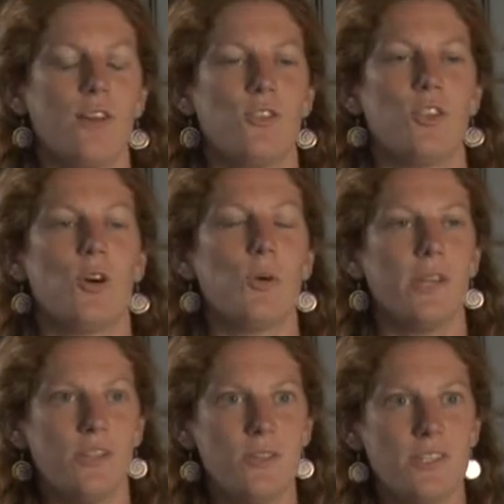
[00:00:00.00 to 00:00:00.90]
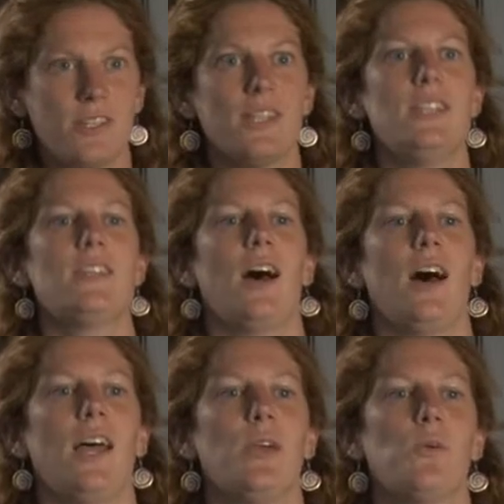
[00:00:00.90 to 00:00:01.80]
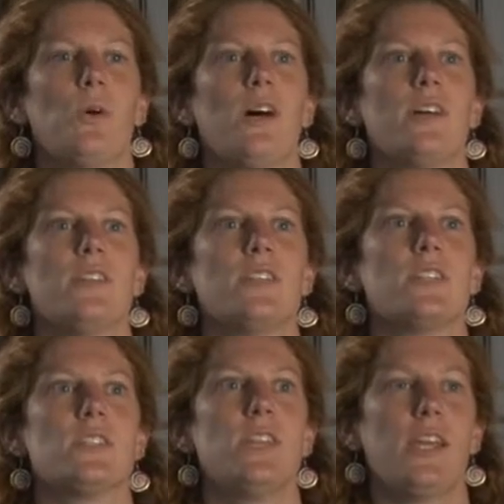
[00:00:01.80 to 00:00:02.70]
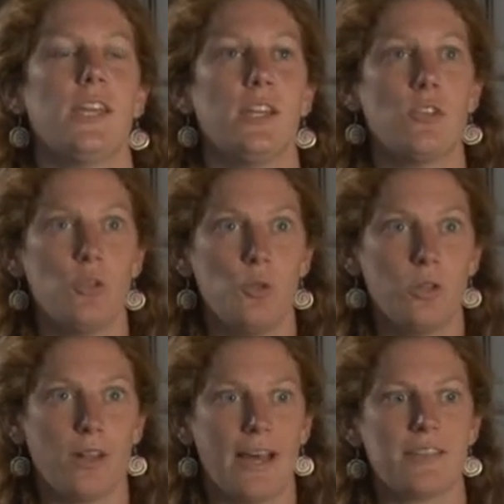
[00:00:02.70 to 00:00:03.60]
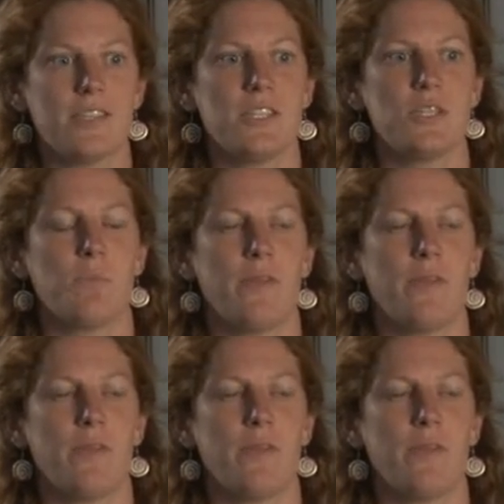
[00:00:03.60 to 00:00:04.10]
So in New Zealand, I was taking 2 classes,